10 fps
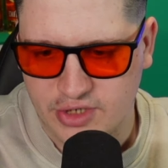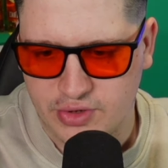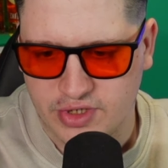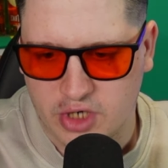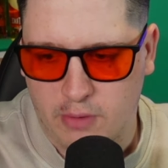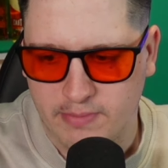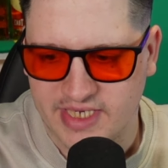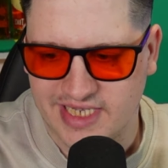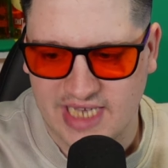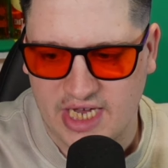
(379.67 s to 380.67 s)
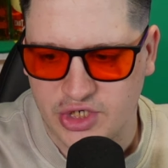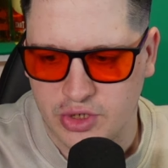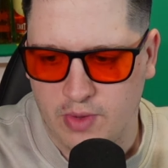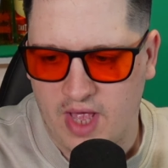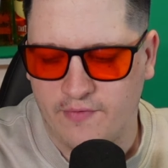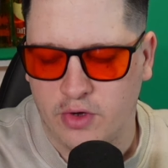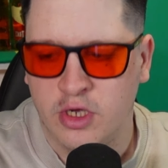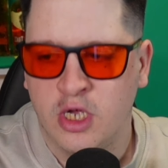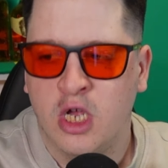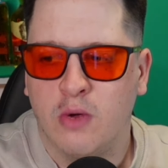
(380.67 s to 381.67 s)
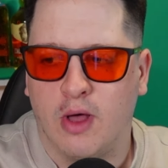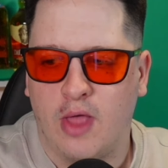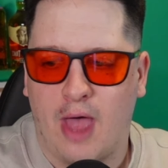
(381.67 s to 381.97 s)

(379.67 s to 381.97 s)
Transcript: due to compensation or whatever? Well,